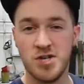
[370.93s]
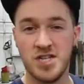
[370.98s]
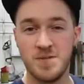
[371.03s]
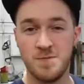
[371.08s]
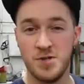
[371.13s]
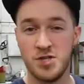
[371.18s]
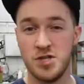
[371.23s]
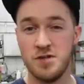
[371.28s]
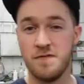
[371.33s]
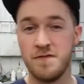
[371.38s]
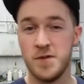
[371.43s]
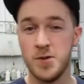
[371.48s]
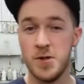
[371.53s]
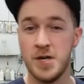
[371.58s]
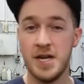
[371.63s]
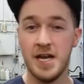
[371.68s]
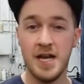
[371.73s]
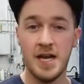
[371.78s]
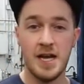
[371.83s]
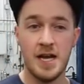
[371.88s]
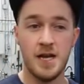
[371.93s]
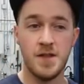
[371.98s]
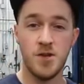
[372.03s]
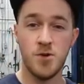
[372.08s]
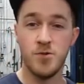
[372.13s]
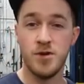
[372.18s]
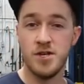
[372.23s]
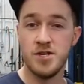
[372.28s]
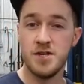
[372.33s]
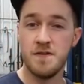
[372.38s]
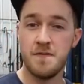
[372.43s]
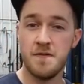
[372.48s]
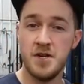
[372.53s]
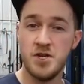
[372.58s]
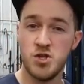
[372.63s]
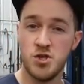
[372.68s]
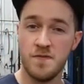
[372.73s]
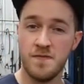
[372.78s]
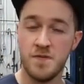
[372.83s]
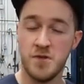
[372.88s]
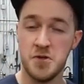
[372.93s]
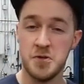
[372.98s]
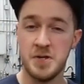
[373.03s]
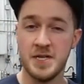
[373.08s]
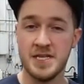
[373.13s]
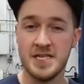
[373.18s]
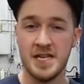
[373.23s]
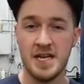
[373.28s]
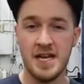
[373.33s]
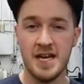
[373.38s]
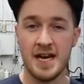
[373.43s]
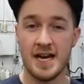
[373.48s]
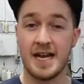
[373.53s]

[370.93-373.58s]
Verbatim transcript: transmission fluid and the rear differential fluids.